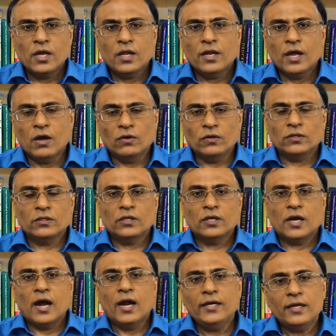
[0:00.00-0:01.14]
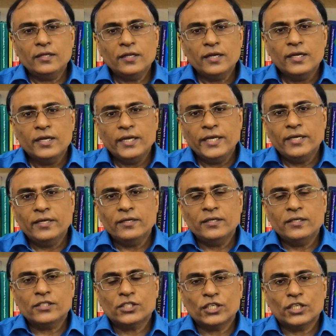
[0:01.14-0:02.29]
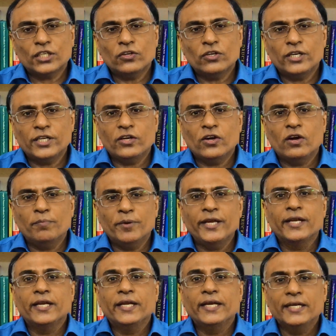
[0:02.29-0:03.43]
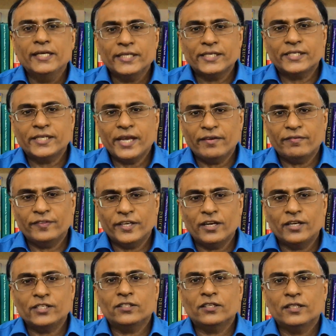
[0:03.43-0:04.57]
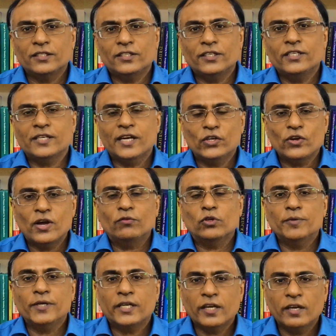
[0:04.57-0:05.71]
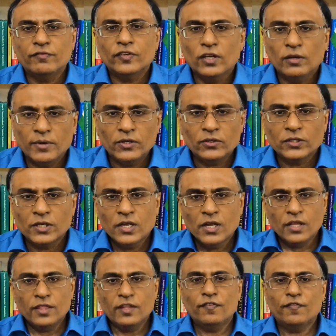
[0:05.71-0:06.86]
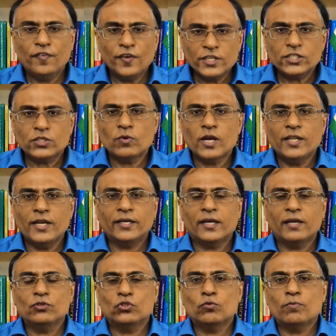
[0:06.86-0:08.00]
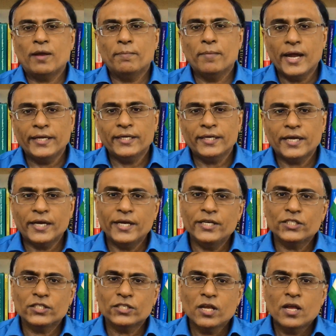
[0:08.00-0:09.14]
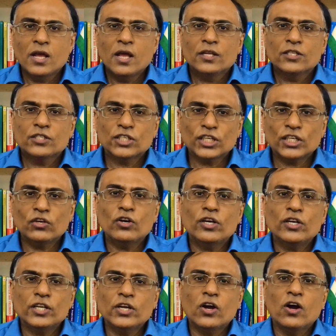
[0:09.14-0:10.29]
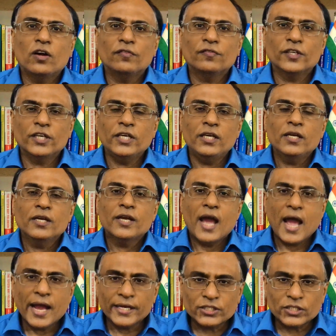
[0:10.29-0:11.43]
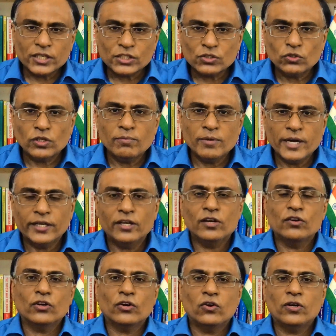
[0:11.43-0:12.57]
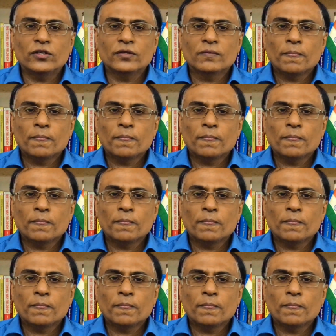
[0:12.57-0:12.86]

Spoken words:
Now, under the legal security or being legally safe, there are certain things that you have to be careful about. The first one that comes to my mind is security of the access to the medical record.